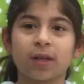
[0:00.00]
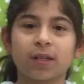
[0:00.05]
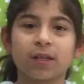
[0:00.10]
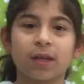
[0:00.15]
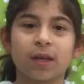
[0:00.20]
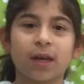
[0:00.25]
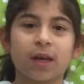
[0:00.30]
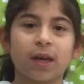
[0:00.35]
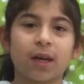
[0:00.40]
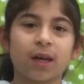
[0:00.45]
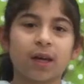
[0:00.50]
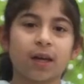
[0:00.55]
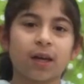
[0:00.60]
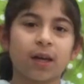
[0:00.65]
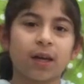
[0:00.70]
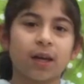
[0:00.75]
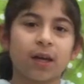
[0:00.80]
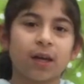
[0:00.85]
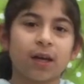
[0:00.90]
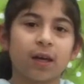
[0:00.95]
gets a
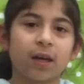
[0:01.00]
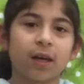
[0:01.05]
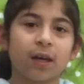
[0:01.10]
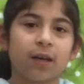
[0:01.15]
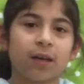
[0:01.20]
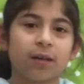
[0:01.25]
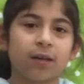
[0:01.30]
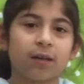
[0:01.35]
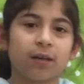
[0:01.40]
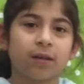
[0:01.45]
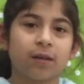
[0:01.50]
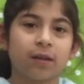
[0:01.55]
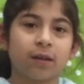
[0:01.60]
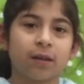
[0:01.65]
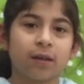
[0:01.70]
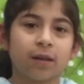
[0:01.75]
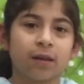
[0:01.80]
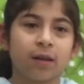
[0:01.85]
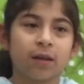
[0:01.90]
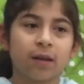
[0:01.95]
candy and
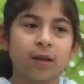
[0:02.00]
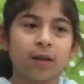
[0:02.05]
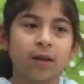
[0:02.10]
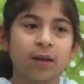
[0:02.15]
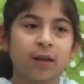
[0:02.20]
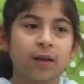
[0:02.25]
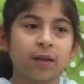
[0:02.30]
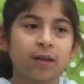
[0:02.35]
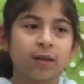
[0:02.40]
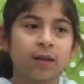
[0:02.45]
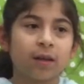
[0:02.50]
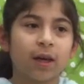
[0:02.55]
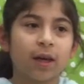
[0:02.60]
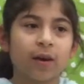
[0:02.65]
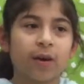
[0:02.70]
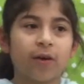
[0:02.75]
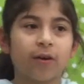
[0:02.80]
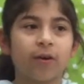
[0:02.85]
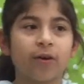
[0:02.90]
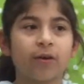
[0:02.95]

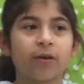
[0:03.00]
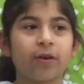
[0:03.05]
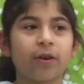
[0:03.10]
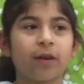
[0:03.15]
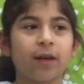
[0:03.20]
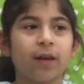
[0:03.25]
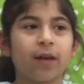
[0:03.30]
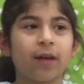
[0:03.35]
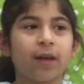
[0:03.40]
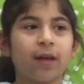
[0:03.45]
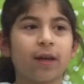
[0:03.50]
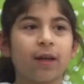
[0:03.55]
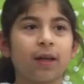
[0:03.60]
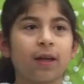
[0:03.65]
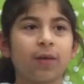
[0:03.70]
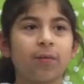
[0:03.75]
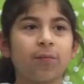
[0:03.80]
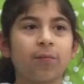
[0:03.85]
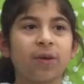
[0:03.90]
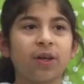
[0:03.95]
they earned it,
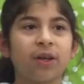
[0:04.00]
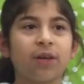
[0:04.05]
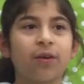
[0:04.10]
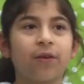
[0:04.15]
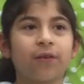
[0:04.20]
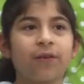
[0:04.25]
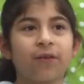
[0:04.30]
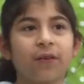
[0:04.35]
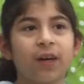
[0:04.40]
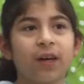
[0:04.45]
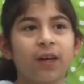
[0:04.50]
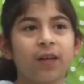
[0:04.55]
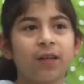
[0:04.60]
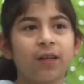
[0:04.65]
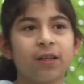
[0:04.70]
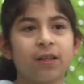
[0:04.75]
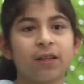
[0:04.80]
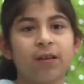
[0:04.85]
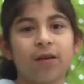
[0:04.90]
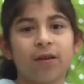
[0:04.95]
but your friend
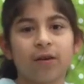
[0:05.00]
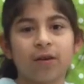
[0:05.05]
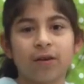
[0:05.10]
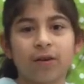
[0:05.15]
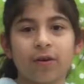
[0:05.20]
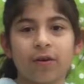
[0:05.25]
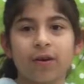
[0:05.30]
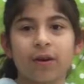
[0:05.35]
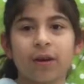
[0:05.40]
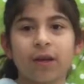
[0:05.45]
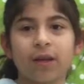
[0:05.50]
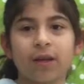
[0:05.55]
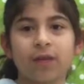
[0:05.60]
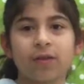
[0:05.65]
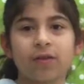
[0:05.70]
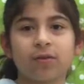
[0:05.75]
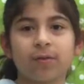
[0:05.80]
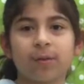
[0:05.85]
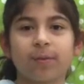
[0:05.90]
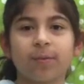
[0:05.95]
didn't earn it,
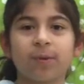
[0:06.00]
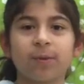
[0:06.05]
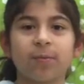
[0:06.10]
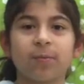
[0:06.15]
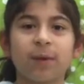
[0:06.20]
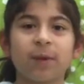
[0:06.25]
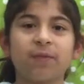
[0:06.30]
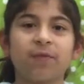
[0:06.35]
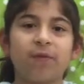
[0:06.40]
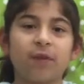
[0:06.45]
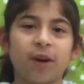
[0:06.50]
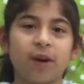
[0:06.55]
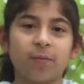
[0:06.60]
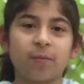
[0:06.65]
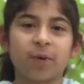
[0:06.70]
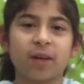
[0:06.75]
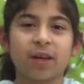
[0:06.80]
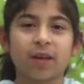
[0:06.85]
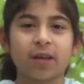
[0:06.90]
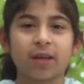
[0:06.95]
so it would be fair
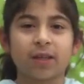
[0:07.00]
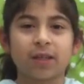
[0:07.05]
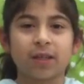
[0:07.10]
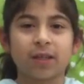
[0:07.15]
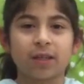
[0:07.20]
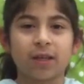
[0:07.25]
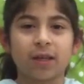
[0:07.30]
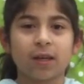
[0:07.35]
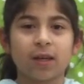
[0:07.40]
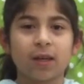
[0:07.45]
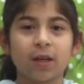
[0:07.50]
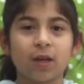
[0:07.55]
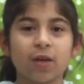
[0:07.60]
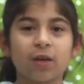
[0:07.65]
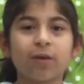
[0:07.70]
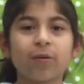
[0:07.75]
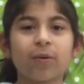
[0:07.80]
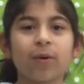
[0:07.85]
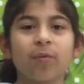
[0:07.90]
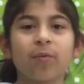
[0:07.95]
because
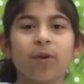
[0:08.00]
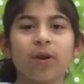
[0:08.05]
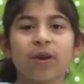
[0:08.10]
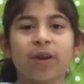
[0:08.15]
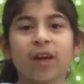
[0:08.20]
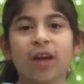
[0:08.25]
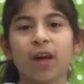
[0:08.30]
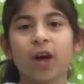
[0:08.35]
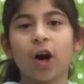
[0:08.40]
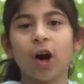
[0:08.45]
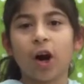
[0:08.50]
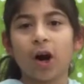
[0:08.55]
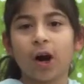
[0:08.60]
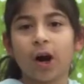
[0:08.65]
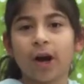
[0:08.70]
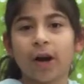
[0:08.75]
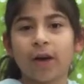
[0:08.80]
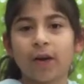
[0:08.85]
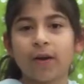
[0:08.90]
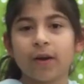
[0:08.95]
you were working
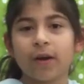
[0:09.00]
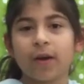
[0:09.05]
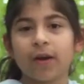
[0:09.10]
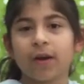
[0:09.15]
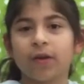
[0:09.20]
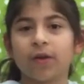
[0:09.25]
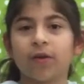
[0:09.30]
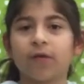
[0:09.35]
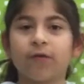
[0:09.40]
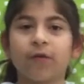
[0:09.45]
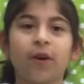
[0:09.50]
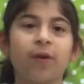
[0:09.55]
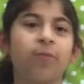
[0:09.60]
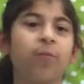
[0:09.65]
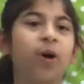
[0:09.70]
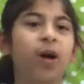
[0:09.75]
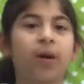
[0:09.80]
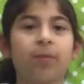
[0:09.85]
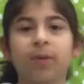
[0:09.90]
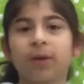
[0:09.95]
hard and your friend
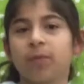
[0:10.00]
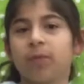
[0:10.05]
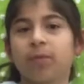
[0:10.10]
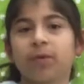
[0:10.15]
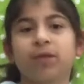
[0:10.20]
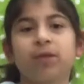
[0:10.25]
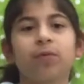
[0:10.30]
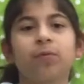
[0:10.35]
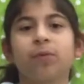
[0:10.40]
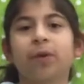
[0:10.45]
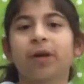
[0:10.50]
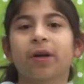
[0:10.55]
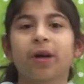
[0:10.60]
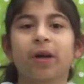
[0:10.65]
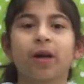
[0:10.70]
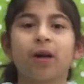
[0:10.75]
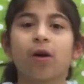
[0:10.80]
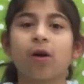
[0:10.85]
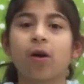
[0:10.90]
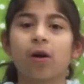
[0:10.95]
probably wasn't
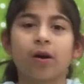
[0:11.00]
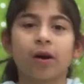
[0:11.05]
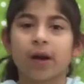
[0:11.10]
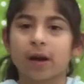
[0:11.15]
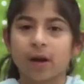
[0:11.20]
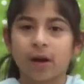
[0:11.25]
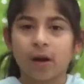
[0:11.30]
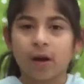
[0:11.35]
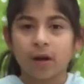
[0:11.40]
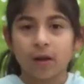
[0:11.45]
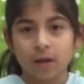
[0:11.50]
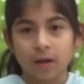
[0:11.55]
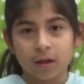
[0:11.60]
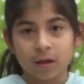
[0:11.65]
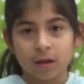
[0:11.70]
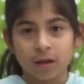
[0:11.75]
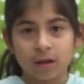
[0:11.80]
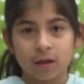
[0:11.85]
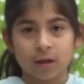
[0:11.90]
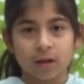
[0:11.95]
working hard at
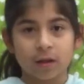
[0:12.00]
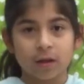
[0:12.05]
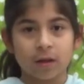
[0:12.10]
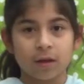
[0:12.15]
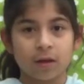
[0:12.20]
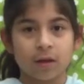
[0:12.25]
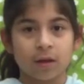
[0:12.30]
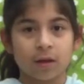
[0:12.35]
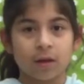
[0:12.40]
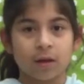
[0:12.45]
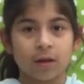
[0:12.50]
all.